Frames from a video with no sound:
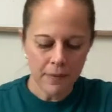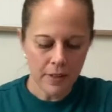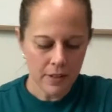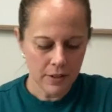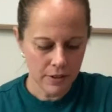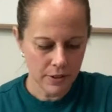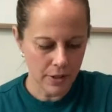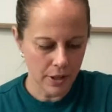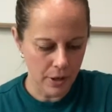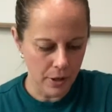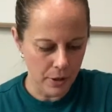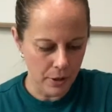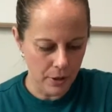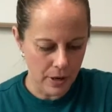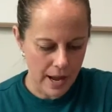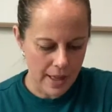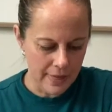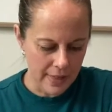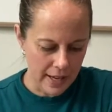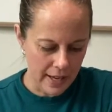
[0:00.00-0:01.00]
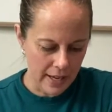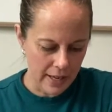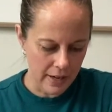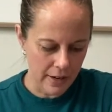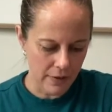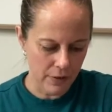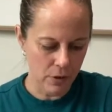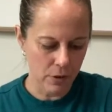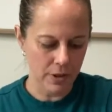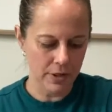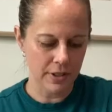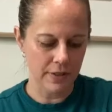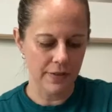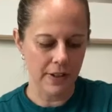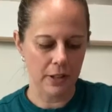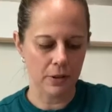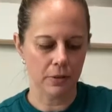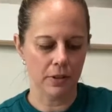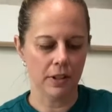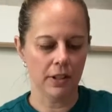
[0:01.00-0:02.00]
So, and then of course, if
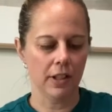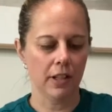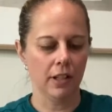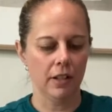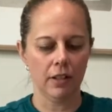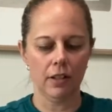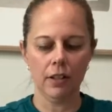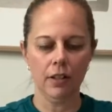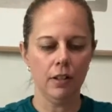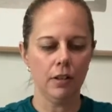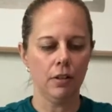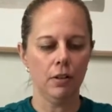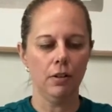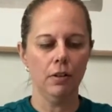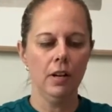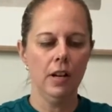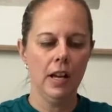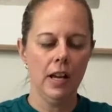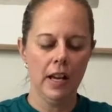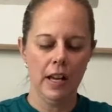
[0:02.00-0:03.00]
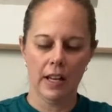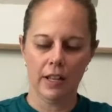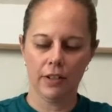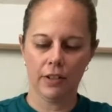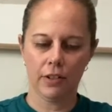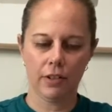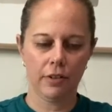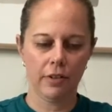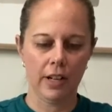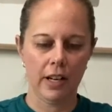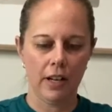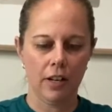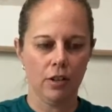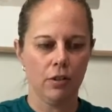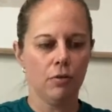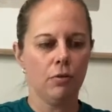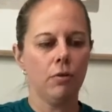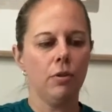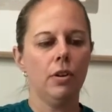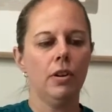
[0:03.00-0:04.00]
that's what you're gonna do, is create a
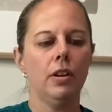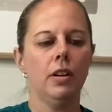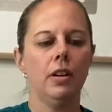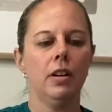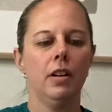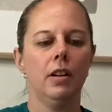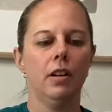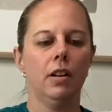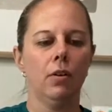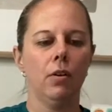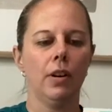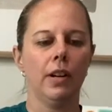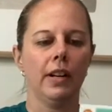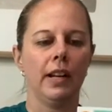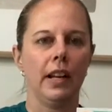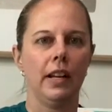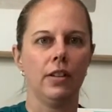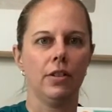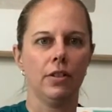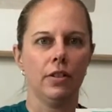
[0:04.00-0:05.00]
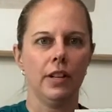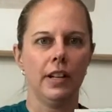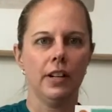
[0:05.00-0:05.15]
drawer organizer.